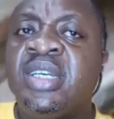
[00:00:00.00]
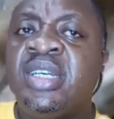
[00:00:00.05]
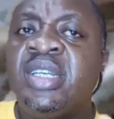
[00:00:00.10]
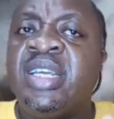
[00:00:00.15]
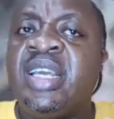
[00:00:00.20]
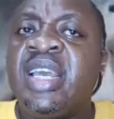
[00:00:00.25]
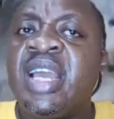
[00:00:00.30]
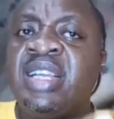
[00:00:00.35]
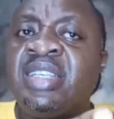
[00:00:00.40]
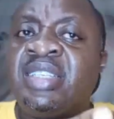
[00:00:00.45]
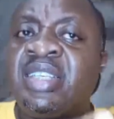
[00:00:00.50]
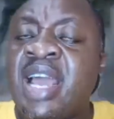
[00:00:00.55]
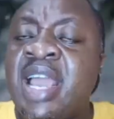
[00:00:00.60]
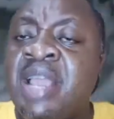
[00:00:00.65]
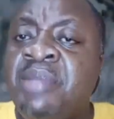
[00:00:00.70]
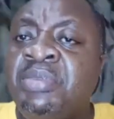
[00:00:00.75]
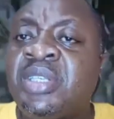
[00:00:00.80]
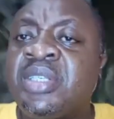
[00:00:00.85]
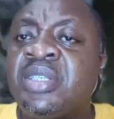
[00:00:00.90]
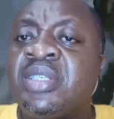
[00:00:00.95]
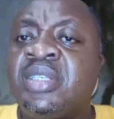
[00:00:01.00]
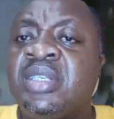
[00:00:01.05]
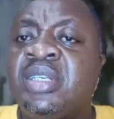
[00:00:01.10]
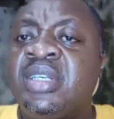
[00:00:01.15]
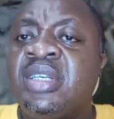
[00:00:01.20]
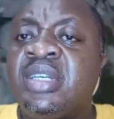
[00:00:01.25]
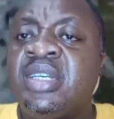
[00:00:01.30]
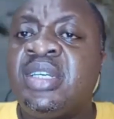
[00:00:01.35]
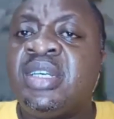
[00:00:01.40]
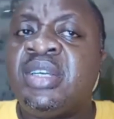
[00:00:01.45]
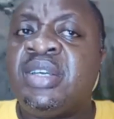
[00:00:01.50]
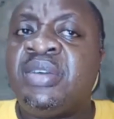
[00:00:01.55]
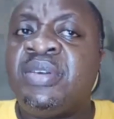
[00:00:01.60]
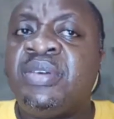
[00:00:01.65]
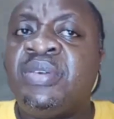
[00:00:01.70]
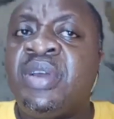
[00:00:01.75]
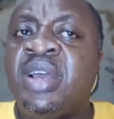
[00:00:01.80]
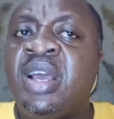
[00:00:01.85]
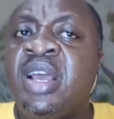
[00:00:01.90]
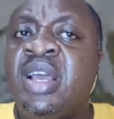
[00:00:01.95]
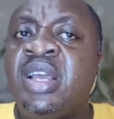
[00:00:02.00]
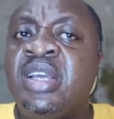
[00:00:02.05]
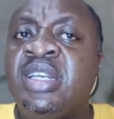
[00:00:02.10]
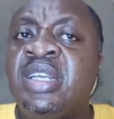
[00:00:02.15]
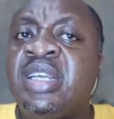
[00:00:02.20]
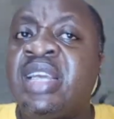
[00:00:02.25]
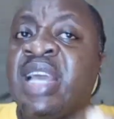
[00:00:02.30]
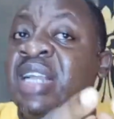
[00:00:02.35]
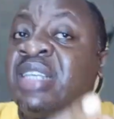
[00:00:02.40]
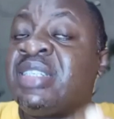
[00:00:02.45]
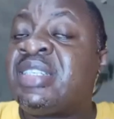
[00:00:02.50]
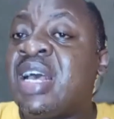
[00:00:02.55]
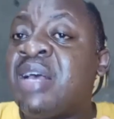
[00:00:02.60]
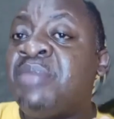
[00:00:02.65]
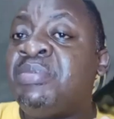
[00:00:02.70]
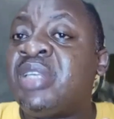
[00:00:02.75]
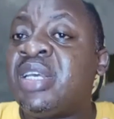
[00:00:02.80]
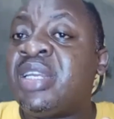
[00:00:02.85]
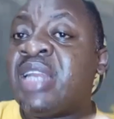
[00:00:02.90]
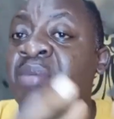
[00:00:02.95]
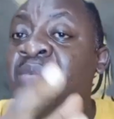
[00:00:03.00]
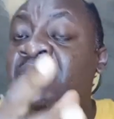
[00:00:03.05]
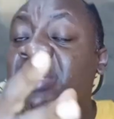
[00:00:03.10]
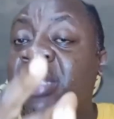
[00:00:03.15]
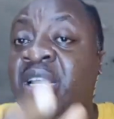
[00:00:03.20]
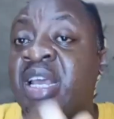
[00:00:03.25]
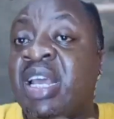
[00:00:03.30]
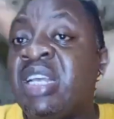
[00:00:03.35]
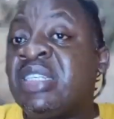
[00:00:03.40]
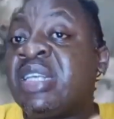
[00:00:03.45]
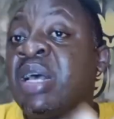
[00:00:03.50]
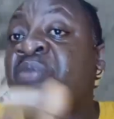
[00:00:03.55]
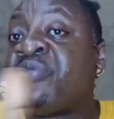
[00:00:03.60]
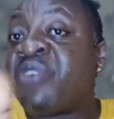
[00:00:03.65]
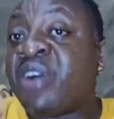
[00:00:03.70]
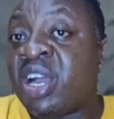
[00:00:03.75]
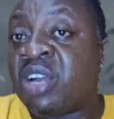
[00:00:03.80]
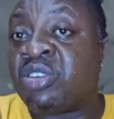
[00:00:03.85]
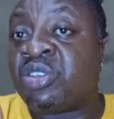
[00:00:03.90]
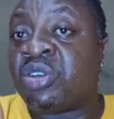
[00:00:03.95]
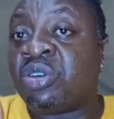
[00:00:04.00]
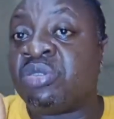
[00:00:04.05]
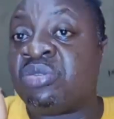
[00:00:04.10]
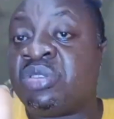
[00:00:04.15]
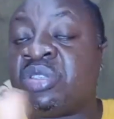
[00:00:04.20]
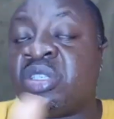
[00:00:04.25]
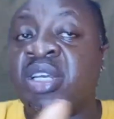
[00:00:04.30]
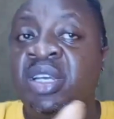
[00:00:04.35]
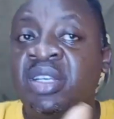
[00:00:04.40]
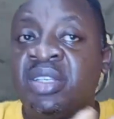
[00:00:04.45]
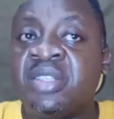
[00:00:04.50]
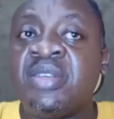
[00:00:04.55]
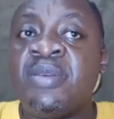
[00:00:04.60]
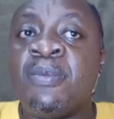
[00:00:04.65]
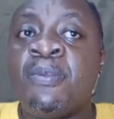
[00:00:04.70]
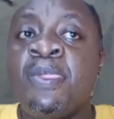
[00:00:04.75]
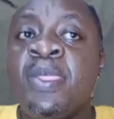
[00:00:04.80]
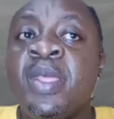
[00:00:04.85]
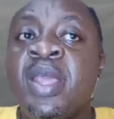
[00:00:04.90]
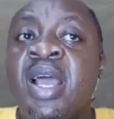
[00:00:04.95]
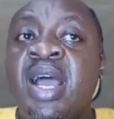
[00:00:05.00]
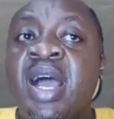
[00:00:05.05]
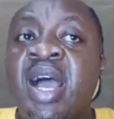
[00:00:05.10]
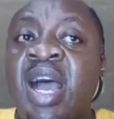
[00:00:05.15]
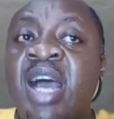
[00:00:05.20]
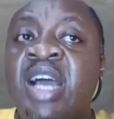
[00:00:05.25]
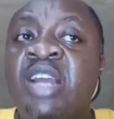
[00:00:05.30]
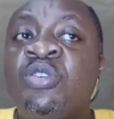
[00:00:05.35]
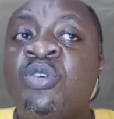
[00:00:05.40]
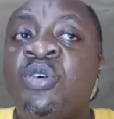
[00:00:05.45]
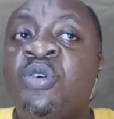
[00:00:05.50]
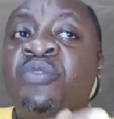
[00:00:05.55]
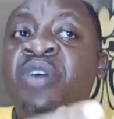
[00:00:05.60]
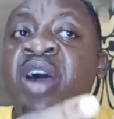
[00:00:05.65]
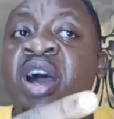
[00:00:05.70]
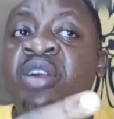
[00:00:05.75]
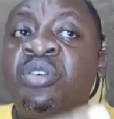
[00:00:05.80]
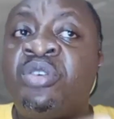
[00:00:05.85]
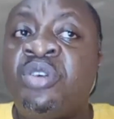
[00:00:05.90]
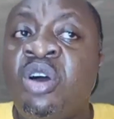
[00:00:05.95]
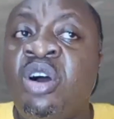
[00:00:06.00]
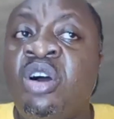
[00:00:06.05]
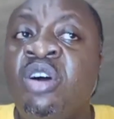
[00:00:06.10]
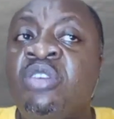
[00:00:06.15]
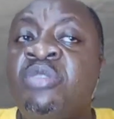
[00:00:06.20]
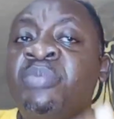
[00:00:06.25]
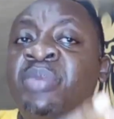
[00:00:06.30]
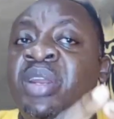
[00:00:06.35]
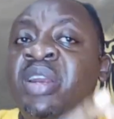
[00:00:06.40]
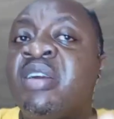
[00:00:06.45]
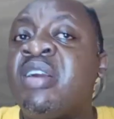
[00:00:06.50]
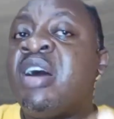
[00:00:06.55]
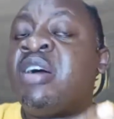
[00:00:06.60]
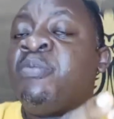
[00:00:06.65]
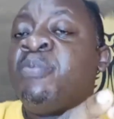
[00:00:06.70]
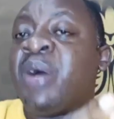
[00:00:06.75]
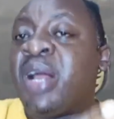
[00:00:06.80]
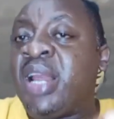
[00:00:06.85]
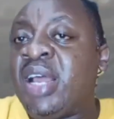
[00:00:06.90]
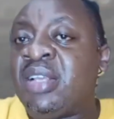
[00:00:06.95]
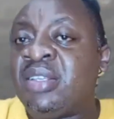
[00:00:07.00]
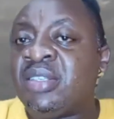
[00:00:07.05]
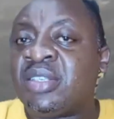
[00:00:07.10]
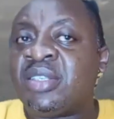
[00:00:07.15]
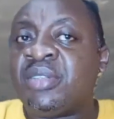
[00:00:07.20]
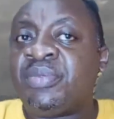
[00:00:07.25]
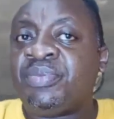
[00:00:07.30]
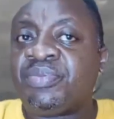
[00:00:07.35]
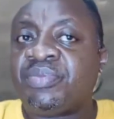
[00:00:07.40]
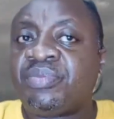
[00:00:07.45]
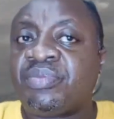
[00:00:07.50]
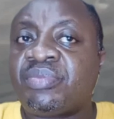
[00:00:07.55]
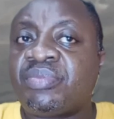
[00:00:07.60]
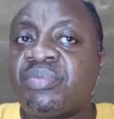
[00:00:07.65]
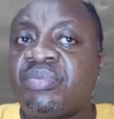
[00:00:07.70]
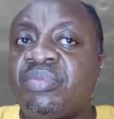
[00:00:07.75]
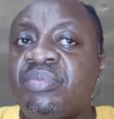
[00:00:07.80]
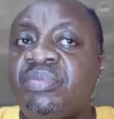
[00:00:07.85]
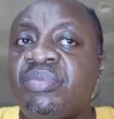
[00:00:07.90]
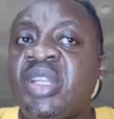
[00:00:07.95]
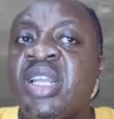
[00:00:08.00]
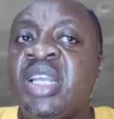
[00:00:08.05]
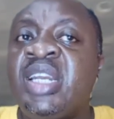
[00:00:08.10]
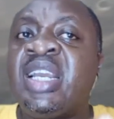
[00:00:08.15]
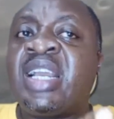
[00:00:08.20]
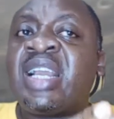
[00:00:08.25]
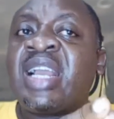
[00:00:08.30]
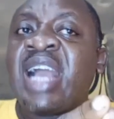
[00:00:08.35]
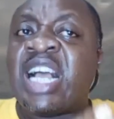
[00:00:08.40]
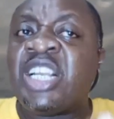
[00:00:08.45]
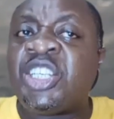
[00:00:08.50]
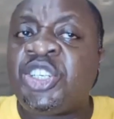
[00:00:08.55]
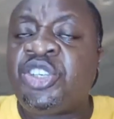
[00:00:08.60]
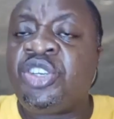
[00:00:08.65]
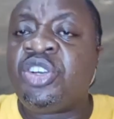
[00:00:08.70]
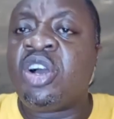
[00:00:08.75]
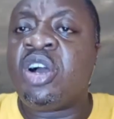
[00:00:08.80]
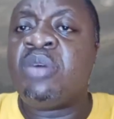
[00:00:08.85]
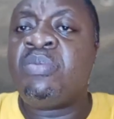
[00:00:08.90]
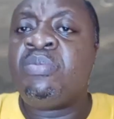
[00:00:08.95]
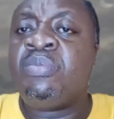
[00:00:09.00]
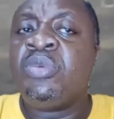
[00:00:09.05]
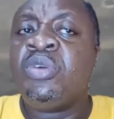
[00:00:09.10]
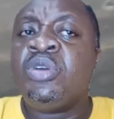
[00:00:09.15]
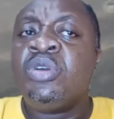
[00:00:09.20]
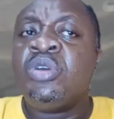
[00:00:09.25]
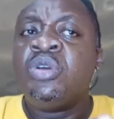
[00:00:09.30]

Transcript: the enzymes, that means the enzyme functions, yes, and overall mineral balance. The calcium